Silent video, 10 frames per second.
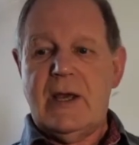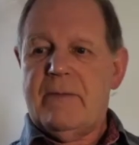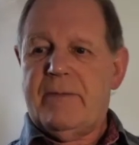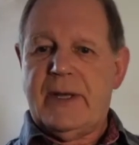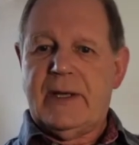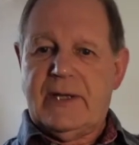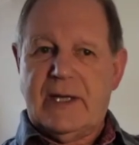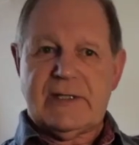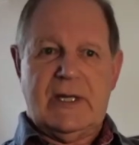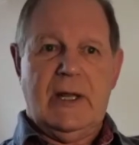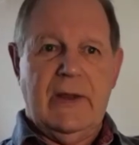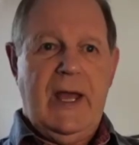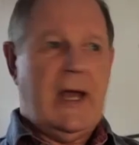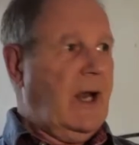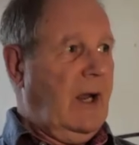But they're still
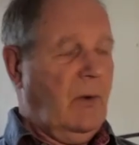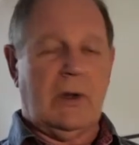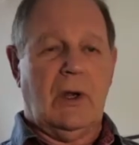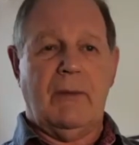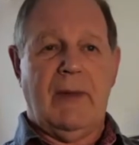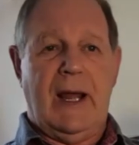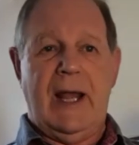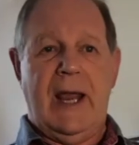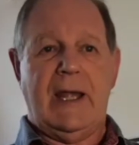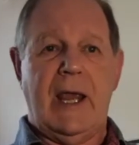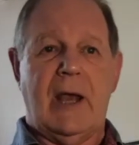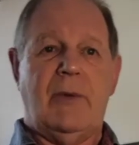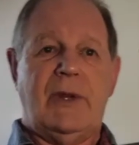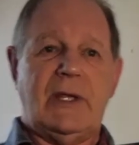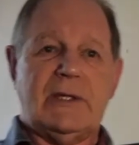there. And I walk along my lane here
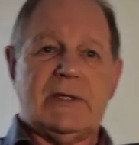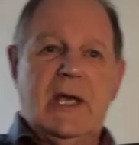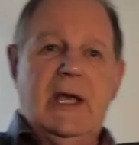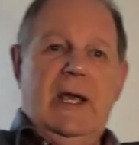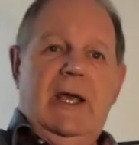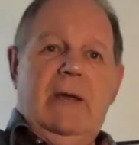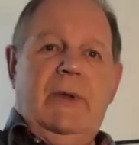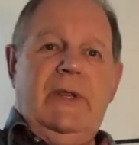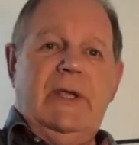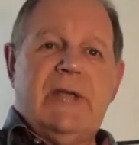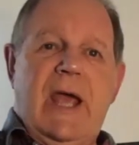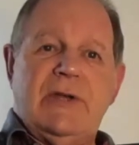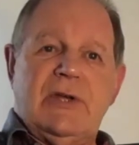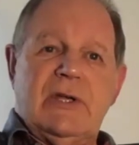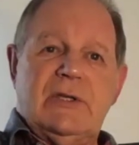with these
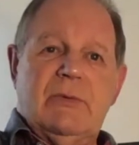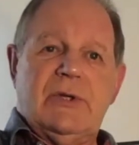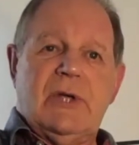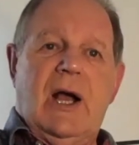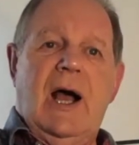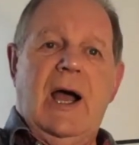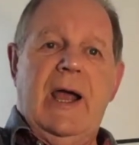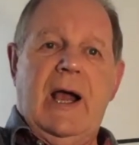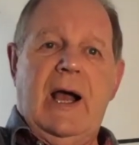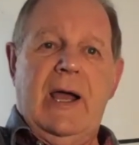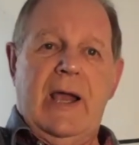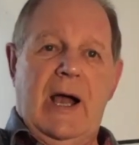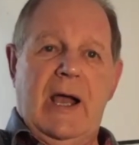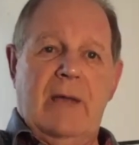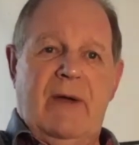hedges, which are high, high,
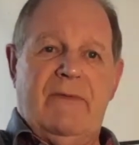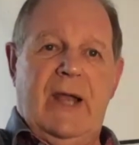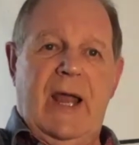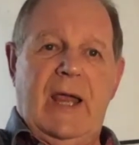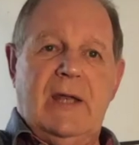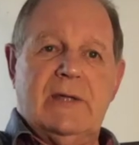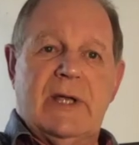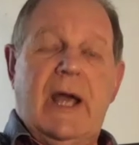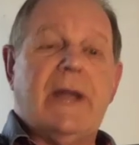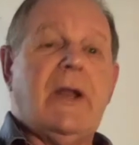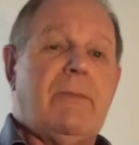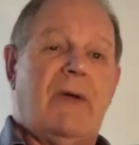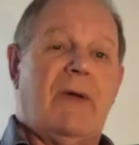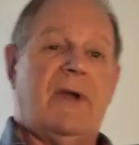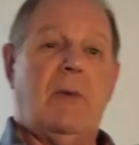high above the lanes. And I know
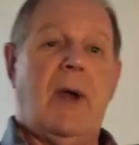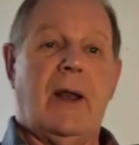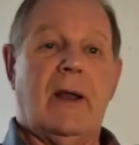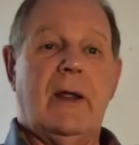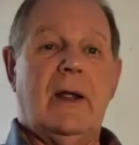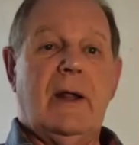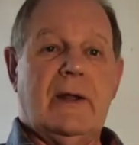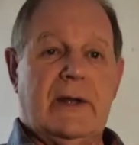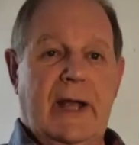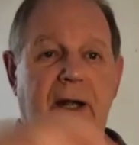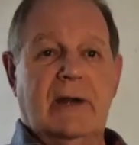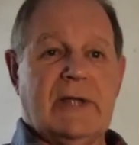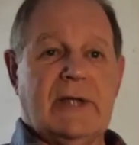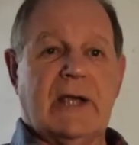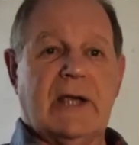perfectly well that
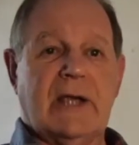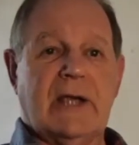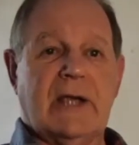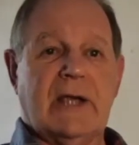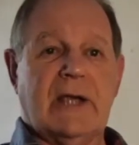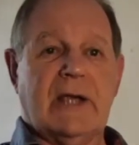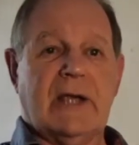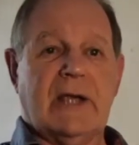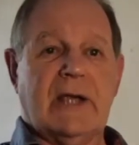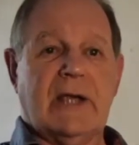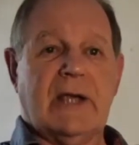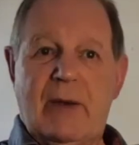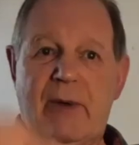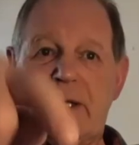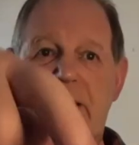Anglo-Saxons, just the same
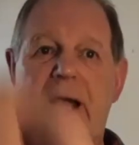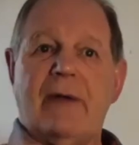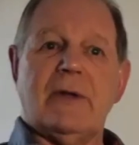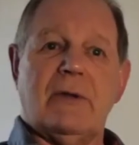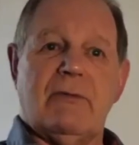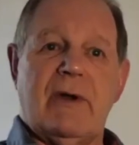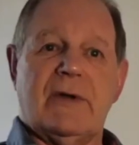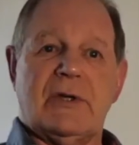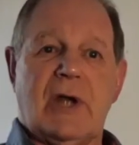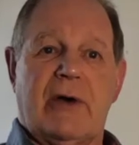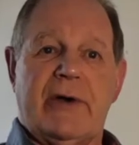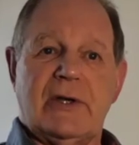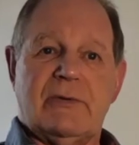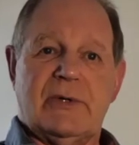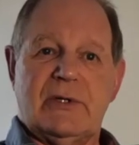as I did, when they went down to the River
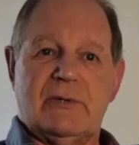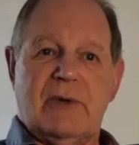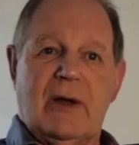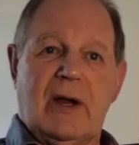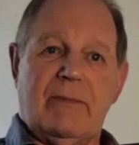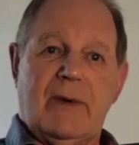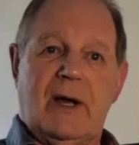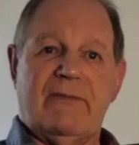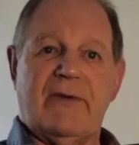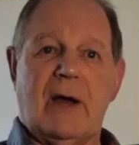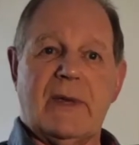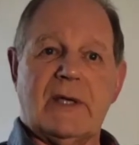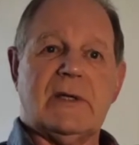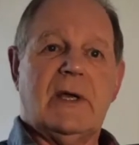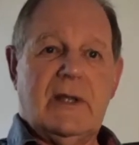Torridge, which is where our farm
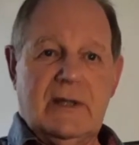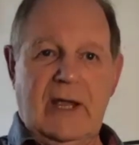is, they